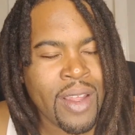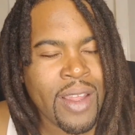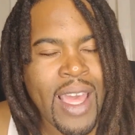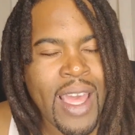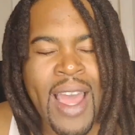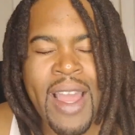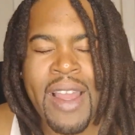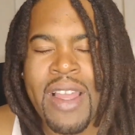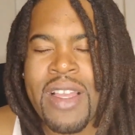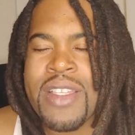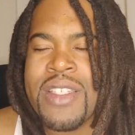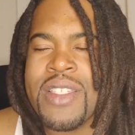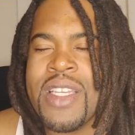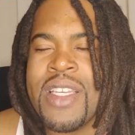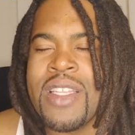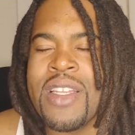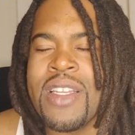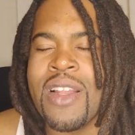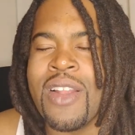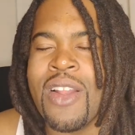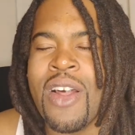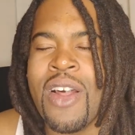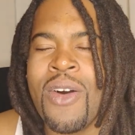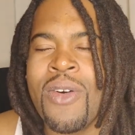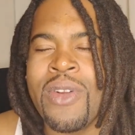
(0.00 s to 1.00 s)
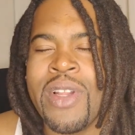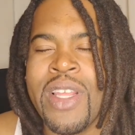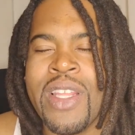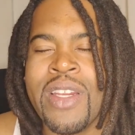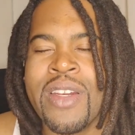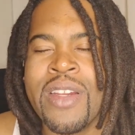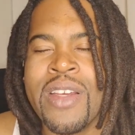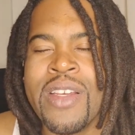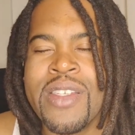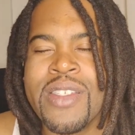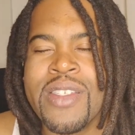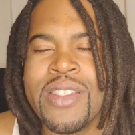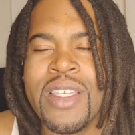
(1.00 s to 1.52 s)
I could see the
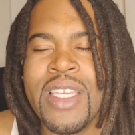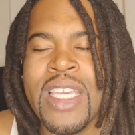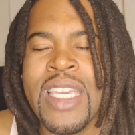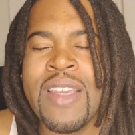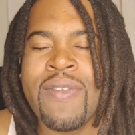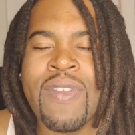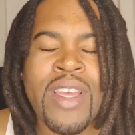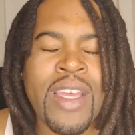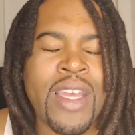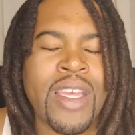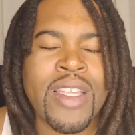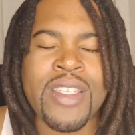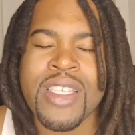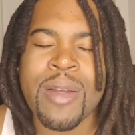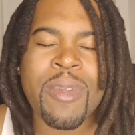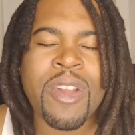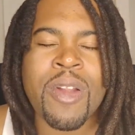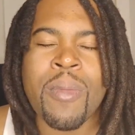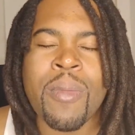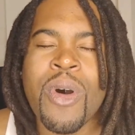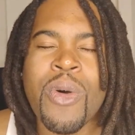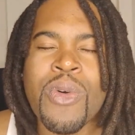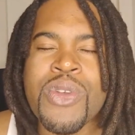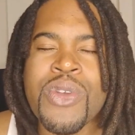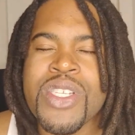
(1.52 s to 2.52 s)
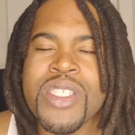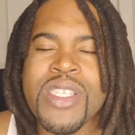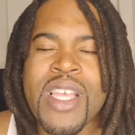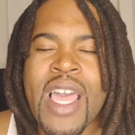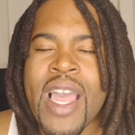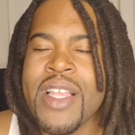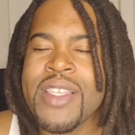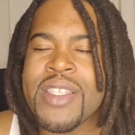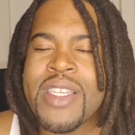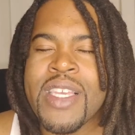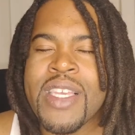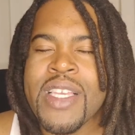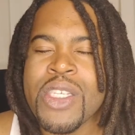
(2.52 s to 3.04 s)
loneliness, even in some of the most
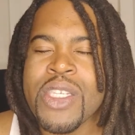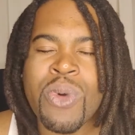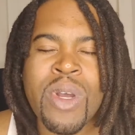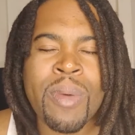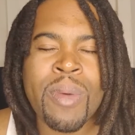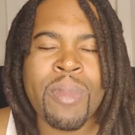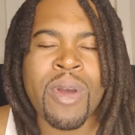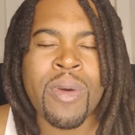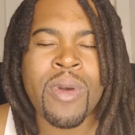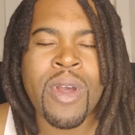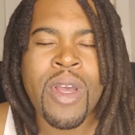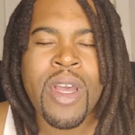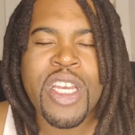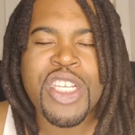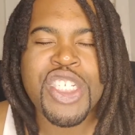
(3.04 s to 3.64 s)
sexiest women.